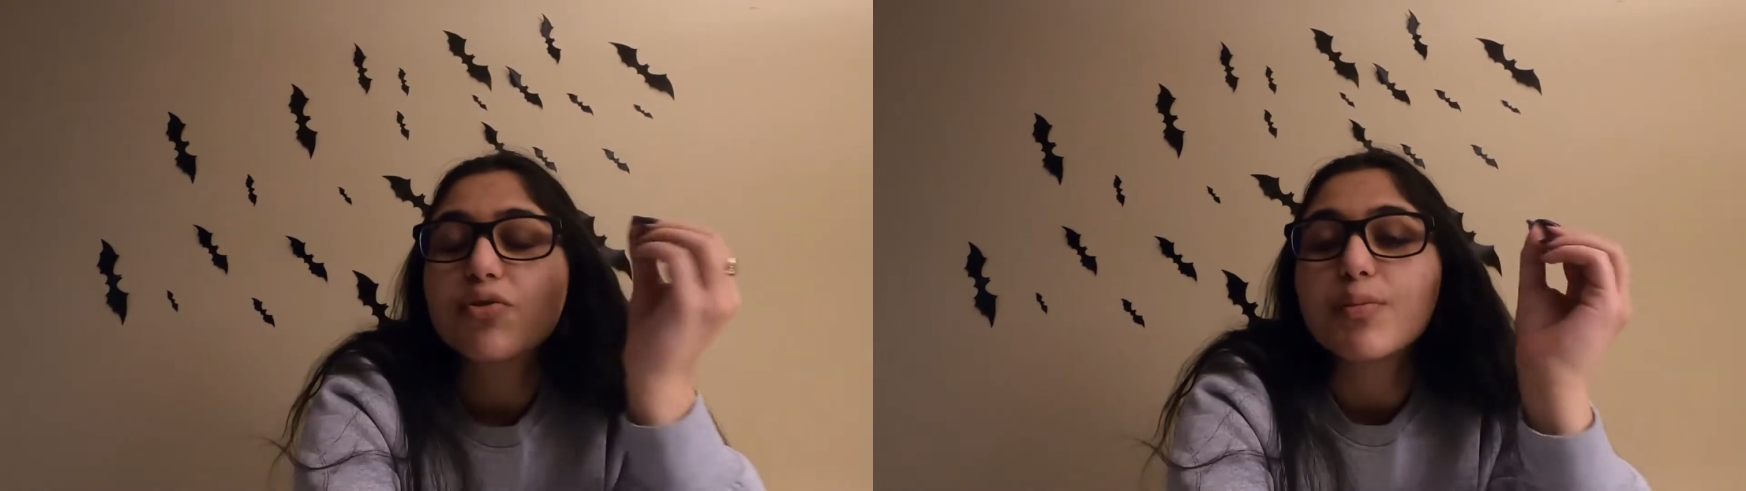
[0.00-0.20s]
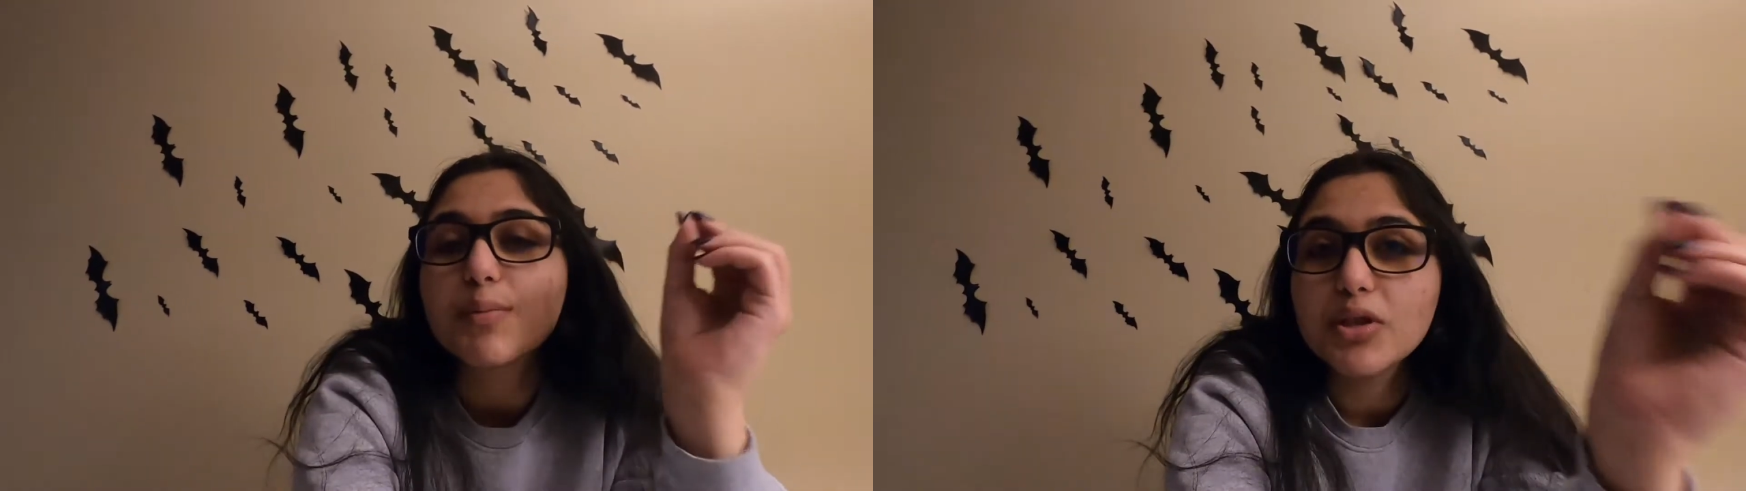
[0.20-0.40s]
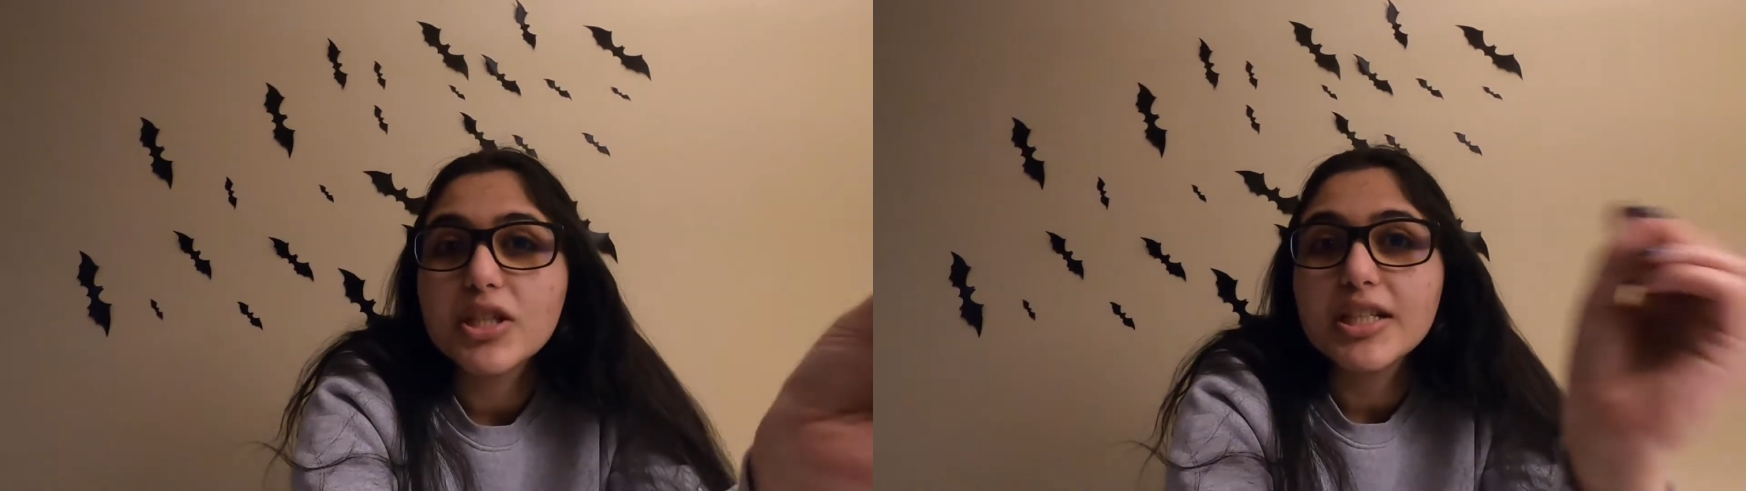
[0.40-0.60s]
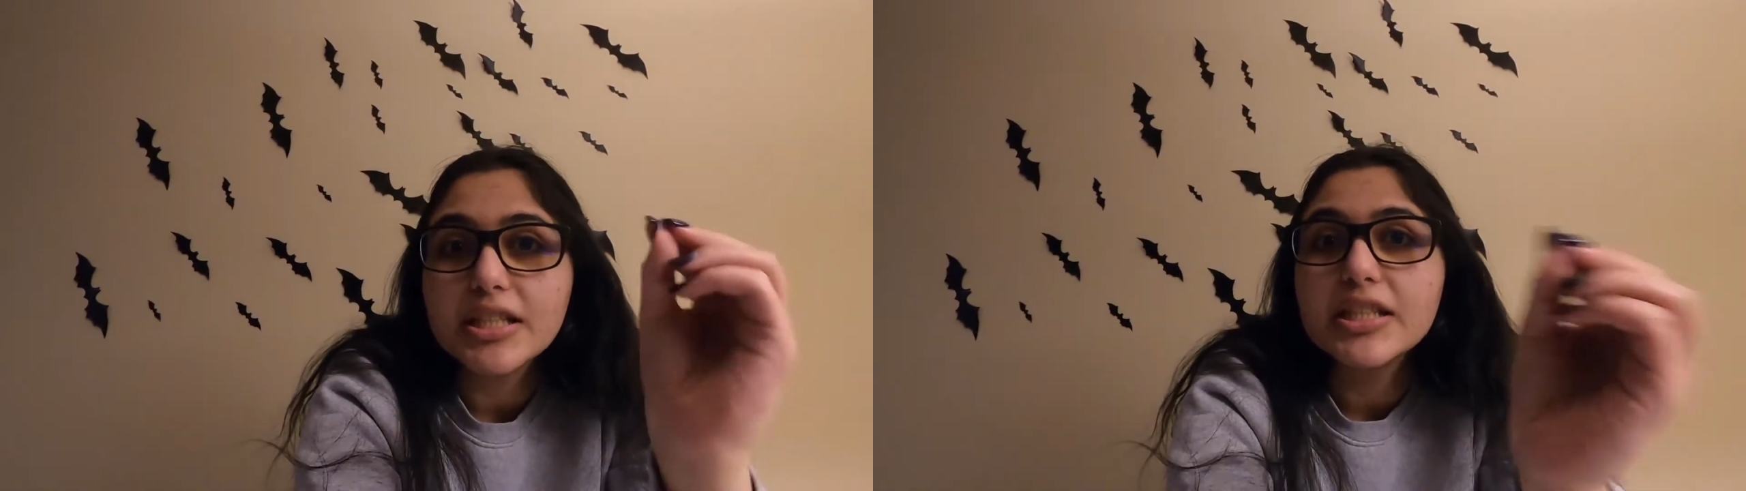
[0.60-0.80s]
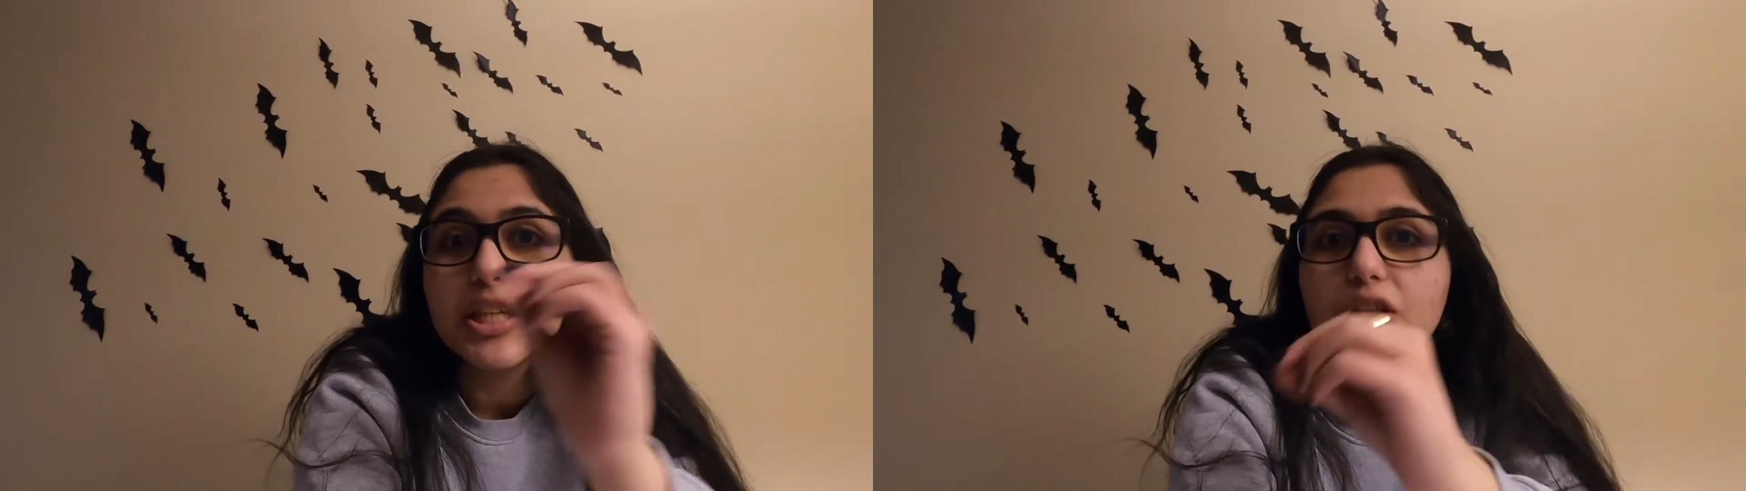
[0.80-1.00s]
to remember to
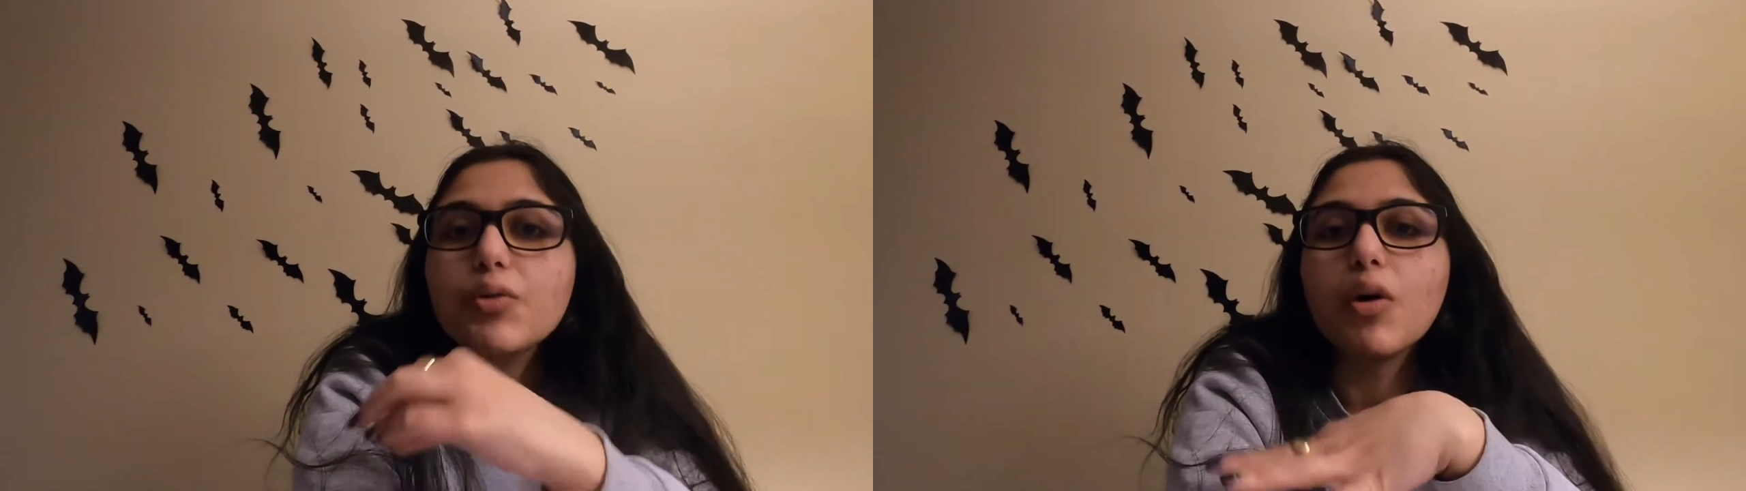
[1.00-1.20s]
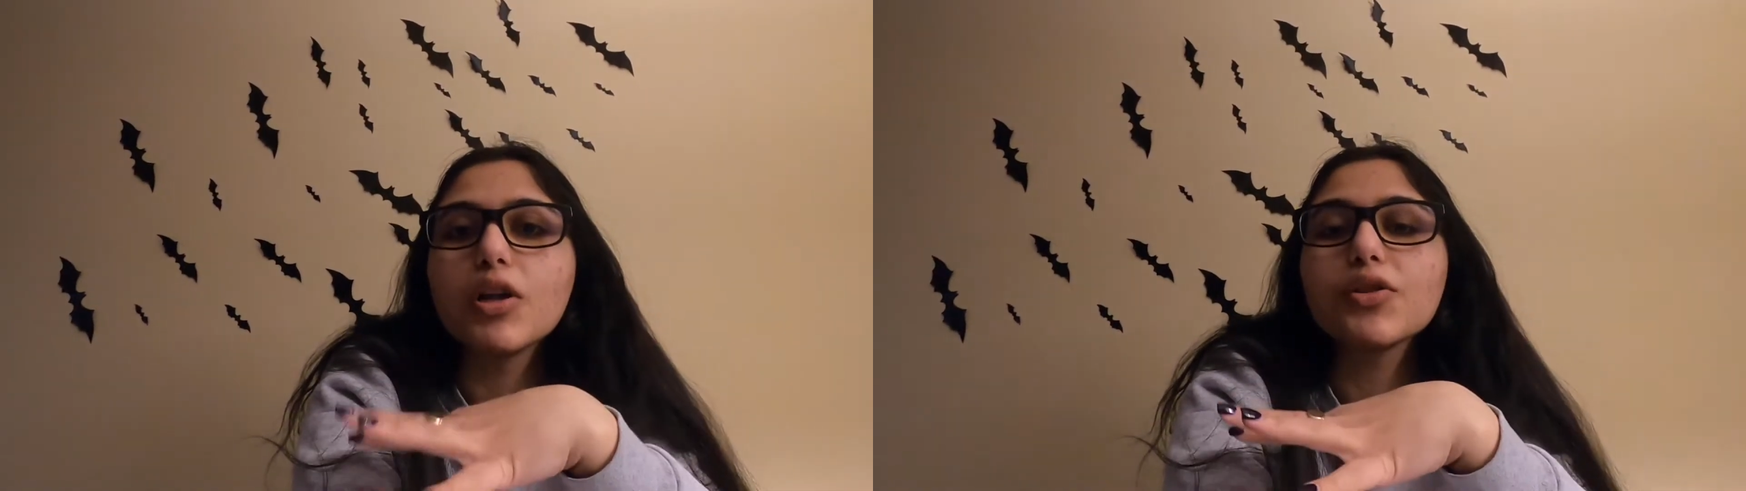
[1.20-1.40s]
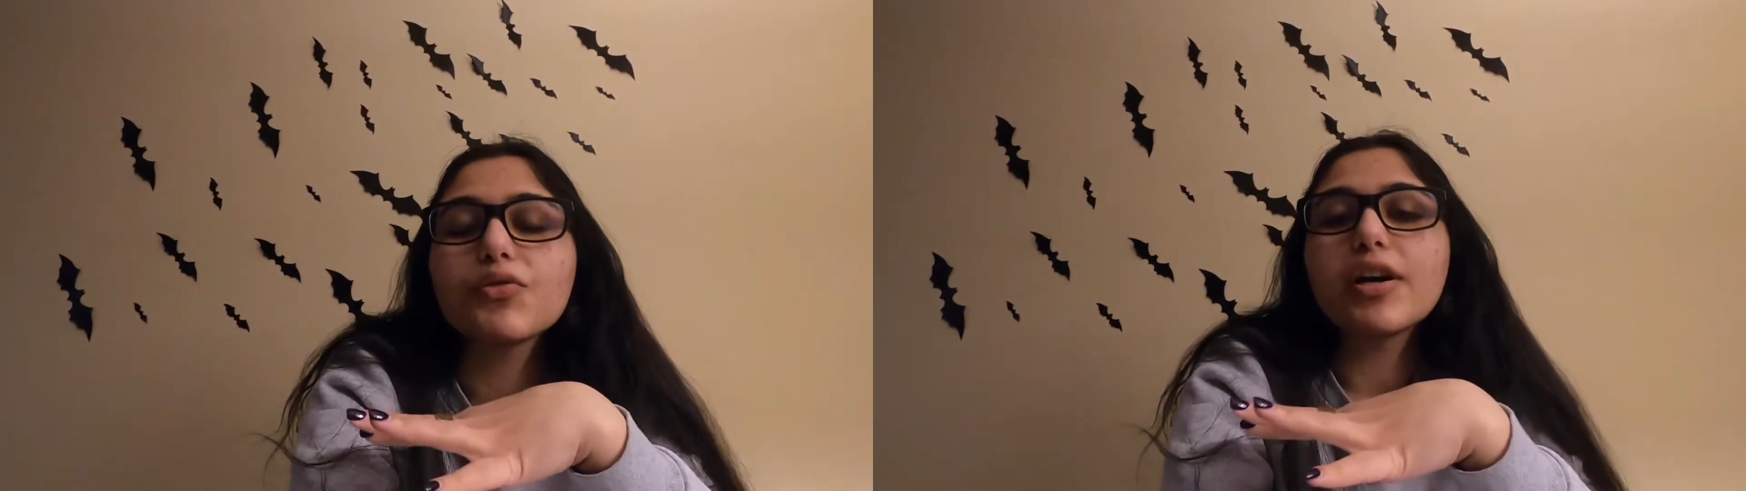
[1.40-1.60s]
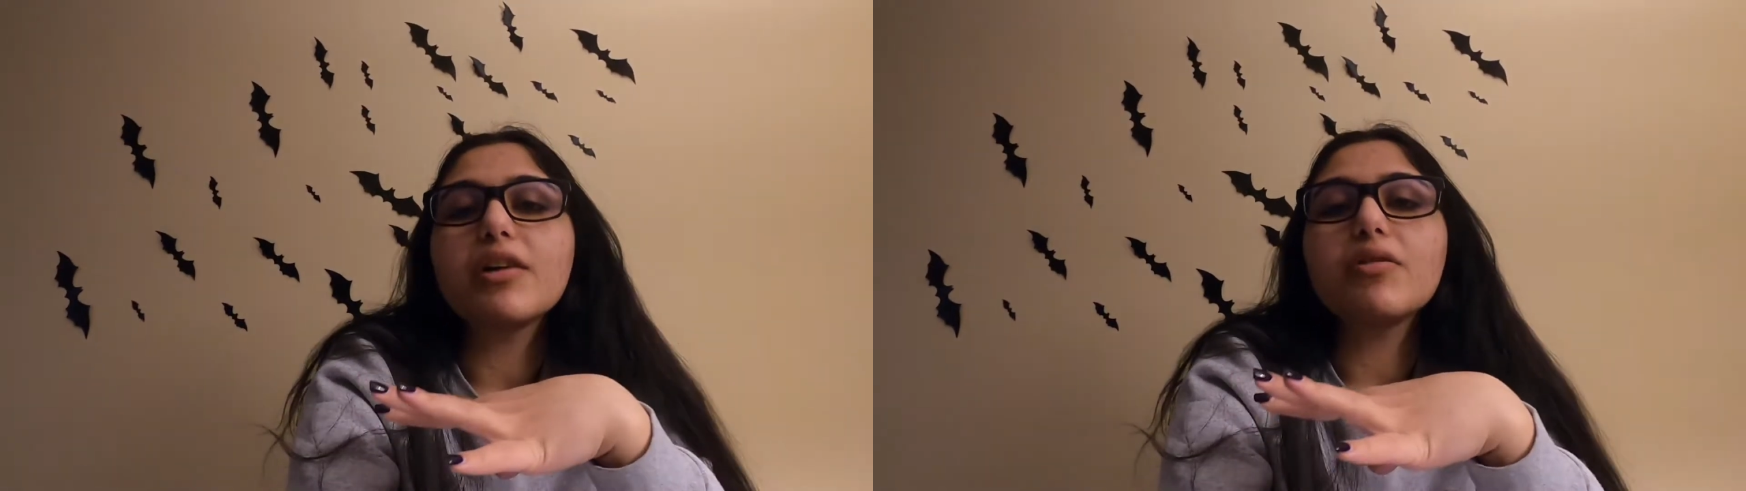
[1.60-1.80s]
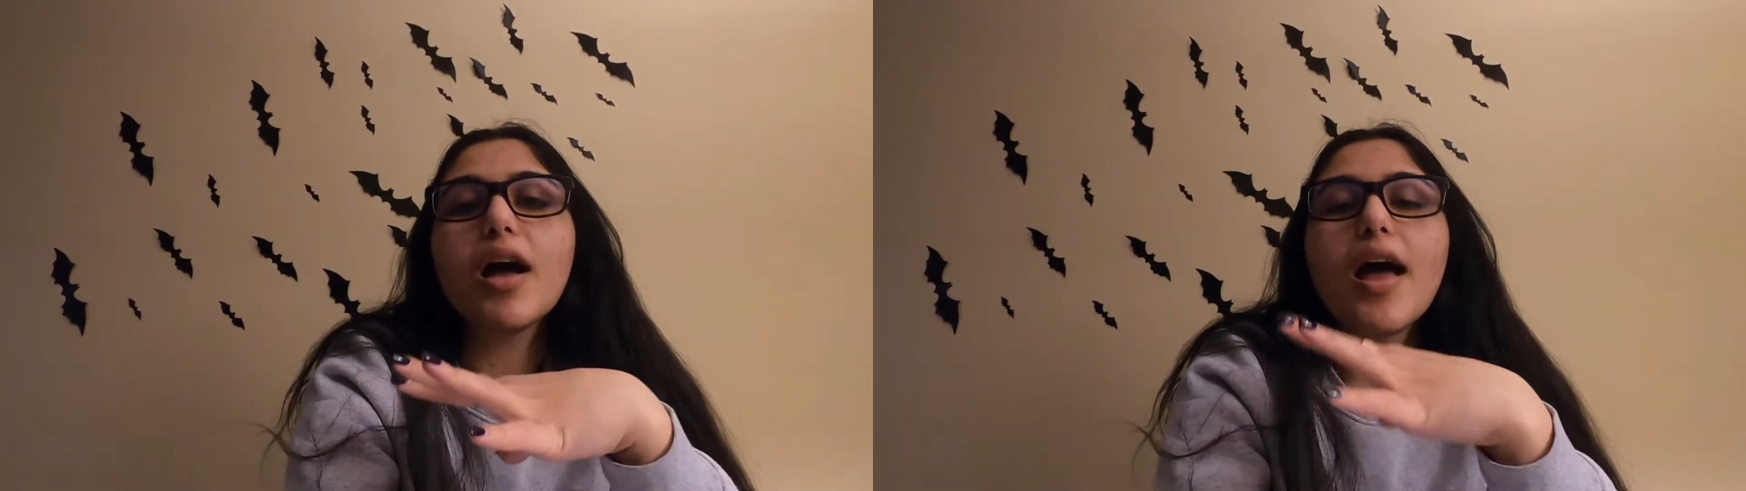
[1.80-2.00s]
continue on
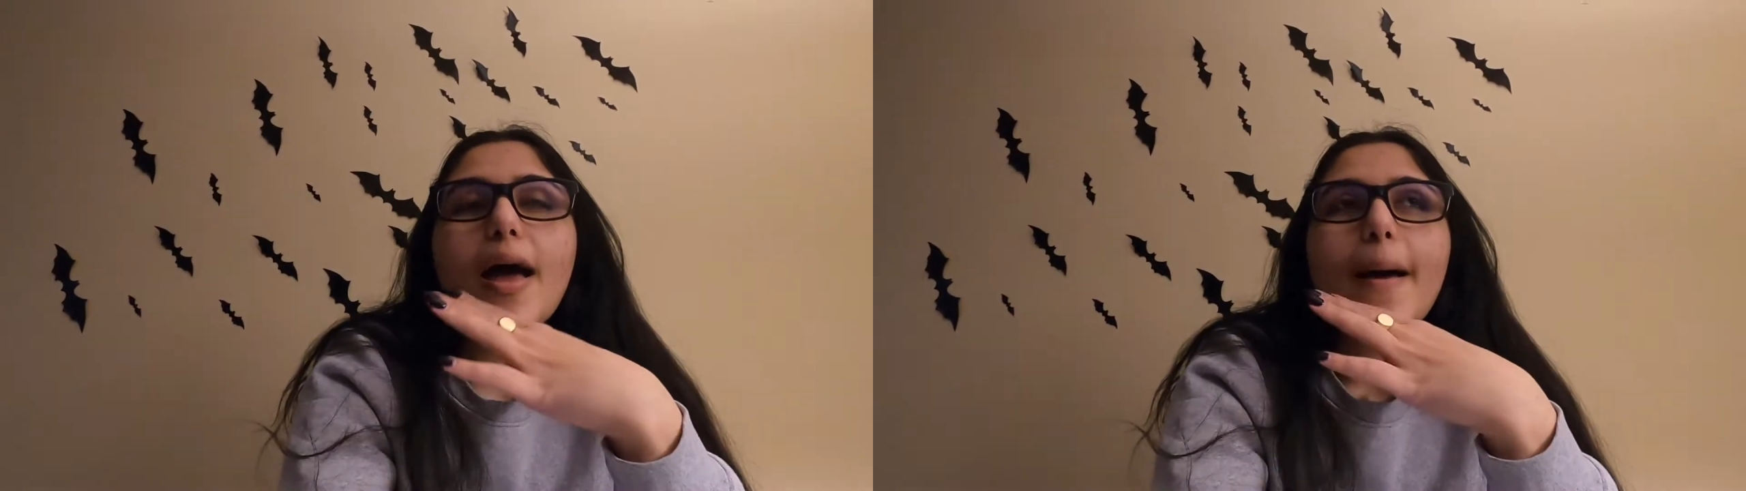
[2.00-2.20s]
throughout,